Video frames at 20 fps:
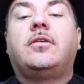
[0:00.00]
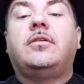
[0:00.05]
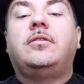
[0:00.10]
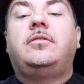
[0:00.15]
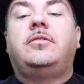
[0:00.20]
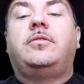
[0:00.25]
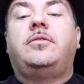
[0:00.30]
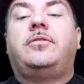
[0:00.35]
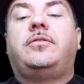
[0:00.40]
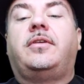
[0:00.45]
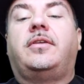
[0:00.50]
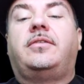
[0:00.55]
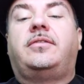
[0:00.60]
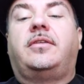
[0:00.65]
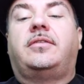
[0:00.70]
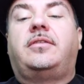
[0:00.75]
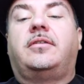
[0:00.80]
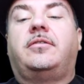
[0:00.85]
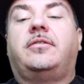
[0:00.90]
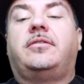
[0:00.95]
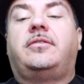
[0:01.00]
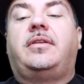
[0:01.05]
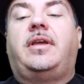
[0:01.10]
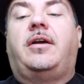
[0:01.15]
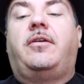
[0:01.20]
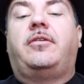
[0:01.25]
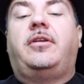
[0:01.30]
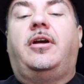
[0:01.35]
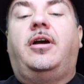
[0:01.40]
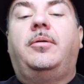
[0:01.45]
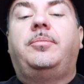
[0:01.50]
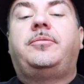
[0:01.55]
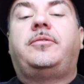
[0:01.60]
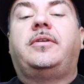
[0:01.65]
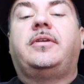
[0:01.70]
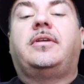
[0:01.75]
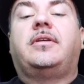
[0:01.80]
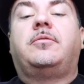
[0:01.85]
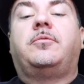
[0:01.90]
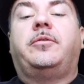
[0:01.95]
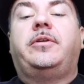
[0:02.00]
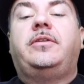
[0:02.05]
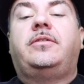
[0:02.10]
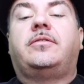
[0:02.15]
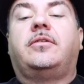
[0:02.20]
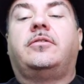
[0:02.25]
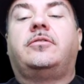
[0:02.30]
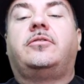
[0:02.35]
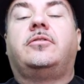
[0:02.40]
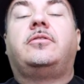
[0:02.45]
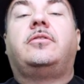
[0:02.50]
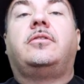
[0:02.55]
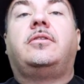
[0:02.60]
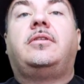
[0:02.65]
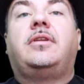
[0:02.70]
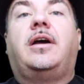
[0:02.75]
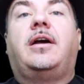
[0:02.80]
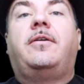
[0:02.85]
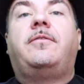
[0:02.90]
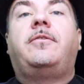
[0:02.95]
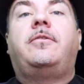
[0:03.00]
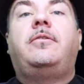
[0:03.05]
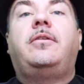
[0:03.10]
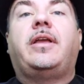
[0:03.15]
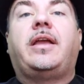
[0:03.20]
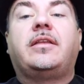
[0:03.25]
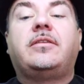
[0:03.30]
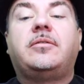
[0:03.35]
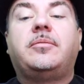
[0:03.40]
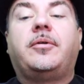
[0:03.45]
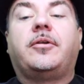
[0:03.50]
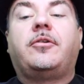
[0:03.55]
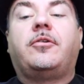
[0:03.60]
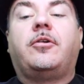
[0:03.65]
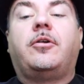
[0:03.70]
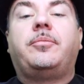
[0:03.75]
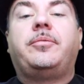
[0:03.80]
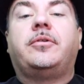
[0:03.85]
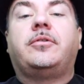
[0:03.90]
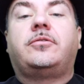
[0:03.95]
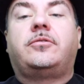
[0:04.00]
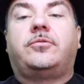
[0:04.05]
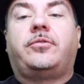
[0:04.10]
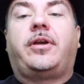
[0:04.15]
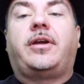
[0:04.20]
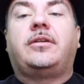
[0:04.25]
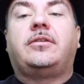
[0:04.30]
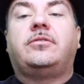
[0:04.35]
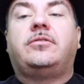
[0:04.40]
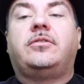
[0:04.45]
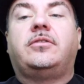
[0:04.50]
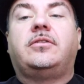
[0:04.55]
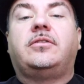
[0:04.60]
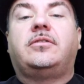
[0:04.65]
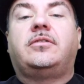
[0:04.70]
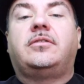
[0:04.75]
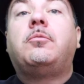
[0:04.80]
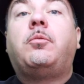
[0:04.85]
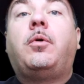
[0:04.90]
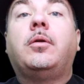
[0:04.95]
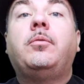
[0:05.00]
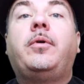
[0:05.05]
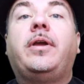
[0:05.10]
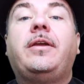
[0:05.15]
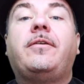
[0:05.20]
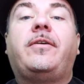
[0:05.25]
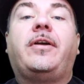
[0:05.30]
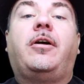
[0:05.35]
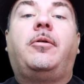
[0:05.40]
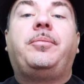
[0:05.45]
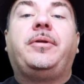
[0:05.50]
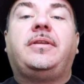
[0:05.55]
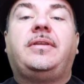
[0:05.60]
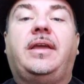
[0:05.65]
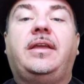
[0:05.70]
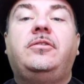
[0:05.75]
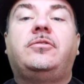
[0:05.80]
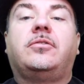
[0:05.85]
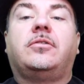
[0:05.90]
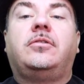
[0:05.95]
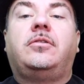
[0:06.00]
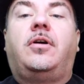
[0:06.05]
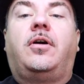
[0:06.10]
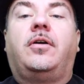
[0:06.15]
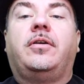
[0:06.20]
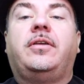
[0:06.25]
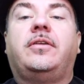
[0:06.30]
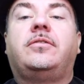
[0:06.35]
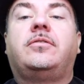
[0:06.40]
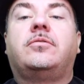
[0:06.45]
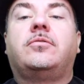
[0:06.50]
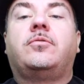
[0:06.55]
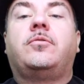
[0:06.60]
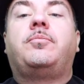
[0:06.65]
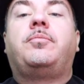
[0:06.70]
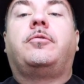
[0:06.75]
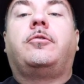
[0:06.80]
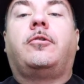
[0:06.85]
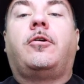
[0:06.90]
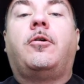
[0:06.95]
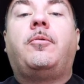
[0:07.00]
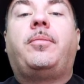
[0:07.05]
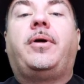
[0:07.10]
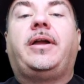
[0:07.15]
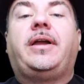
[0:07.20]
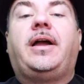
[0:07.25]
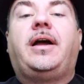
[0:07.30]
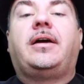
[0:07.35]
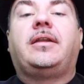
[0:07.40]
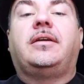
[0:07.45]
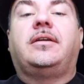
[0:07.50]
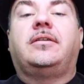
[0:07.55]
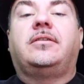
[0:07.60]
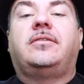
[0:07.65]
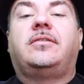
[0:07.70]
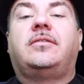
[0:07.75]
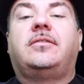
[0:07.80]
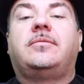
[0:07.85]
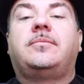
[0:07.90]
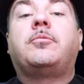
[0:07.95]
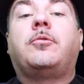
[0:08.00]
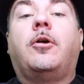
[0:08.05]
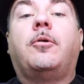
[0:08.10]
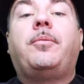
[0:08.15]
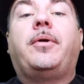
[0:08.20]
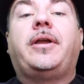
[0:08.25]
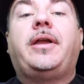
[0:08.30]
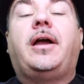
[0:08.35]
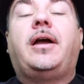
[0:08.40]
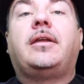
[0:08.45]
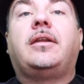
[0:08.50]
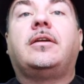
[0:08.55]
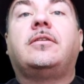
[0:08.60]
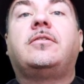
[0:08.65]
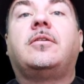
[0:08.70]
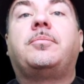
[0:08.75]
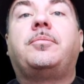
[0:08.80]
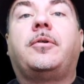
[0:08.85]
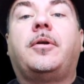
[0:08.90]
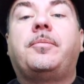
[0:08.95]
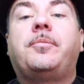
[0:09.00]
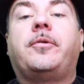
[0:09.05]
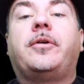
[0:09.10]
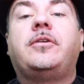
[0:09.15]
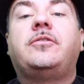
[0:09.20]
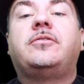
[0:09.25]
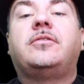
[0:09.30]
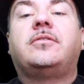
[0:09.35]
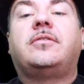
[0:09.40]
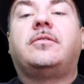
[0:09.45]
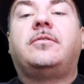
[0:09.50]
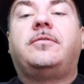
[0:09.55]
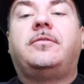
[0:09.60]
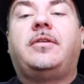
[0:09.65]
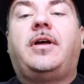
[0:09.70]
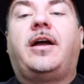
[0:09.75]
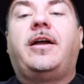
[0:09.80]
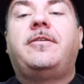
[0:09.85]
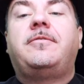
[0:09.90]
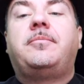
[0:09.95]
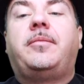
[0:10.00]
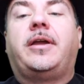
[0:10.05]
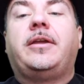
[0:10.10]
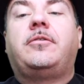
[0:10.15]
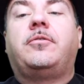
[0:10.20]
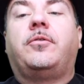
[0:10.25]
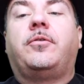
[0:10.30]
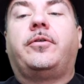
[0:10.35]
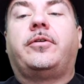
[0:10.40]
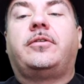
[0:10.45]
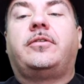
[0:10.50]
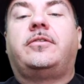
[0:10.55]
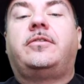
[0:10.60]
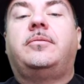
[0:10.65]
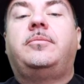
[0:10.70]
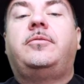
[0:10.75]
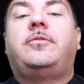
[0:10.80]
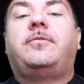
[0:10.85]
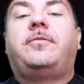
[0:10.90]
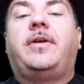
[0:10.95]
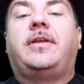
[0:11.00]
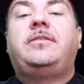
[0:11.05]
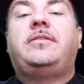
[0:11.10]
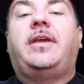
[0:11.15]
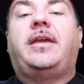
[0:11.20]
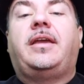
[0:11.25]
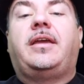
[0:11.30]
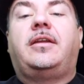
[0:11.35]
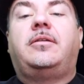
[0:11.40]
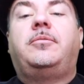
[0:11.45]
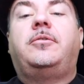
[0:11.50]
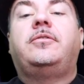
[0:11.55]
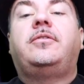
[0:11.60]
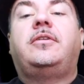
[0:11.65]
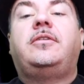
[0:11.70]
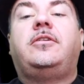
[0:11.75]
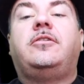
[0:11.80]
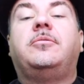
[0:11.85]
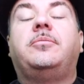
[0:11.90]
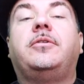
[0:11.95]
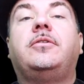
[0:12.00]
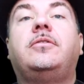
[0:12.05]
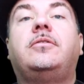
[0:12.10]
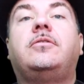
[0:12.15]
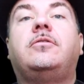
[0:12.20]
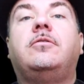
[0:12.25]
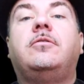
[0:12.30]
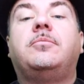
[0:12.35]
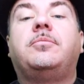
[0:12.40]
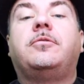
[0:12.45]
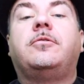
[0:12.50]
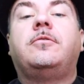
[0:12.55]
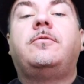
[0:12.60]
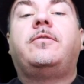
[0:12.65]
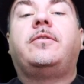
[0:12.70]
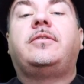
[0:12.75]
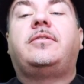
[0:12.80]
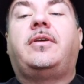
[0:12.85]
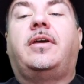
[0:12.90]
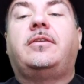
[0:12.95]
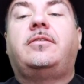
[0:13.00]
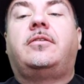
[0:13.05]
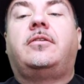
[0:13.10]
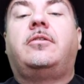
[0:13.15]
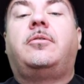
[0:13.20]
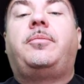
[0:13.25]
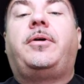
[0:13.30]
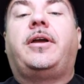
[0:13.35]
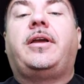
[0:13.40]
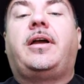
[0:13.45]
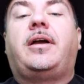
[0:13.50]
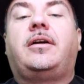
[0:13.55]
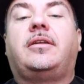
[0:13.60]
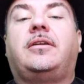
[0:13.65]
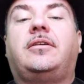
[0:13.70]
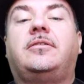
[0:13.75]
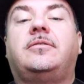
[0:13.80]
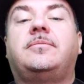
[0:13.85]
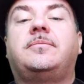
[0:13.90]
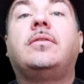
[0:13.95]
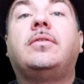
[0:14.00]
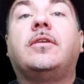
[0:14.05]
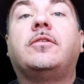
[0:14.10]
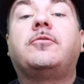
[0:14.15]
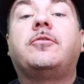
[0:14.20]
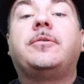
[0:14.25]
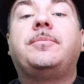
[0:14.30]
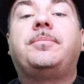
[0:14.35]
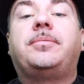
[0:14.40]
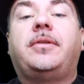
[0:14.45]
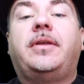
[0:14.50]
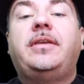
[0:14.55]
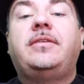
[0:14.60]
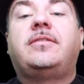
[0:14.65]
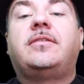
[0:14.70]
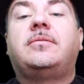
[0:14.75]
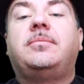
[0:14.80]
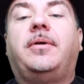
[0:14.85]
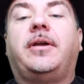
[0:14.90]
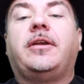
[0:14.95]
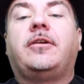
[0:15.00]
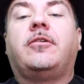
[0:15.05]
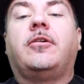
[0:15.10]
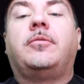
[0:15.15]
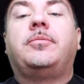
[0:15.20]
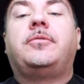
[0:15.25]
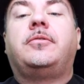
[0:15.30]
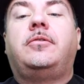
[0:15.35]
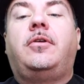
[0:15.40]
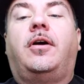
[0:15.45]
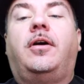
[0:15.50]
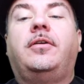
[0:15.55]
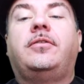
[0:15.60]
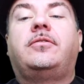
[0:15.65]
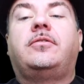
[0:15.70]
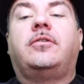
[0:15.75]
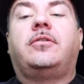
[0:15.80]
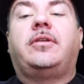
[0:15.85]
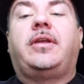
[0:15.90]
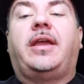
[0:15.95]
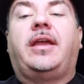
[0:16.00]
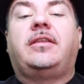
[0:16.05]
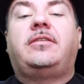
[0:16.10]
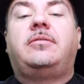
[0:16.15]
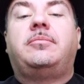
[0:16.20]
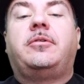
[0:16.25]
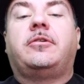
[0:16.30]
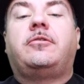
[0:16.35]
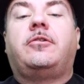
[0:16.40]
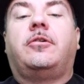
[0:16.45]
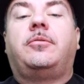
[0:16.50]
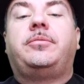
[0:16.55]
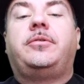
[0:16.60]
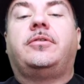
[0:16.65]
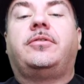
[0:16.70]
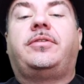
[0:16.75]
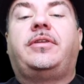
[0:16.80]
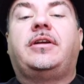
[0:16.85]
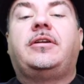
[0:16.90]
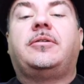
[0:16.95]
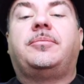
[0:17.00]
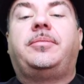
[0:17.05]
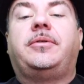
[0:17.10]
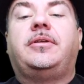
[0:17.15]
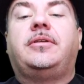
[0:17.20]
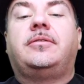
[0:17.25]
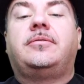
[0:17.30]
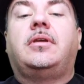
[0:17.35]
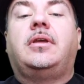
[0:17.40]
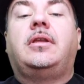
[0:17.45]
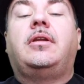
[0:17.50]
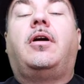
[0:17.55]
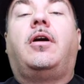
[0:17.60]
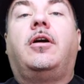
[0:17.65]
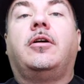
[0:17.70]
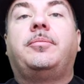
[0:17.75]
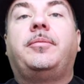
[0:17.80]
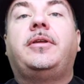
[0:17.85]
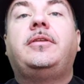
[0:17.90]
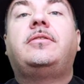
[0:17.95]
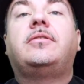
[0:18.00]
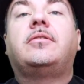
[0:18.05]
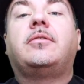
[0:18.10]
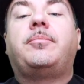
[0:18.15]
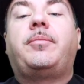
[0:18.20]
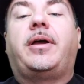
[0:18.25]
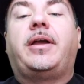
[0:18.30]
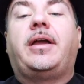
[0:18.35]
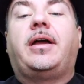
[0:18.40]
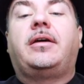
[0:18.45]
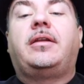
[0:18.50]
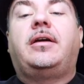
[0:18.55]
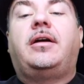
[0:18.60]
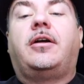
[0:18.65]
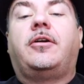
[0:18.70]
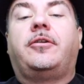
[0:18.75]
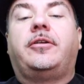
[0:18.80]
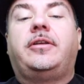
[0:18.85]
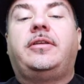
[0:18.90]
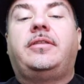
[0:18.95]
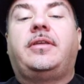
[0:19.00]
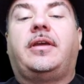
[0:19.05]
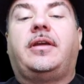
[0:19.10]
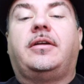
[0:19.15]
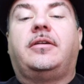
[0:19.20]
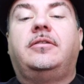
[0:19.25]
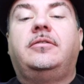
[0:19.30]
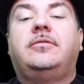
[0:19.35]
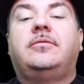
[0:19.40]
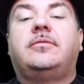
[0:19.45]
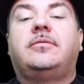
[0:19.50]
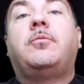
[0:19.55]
Good news is that there is now an uptick in research into novel antimicrobial strategies. One way of helping nature along is through probiotics. Probiotics are preparations of live microorganisms fed to animals and humans to improve intestinal biota. This replaces microbes lost during antimicrobial therapy. It augments the biota already there.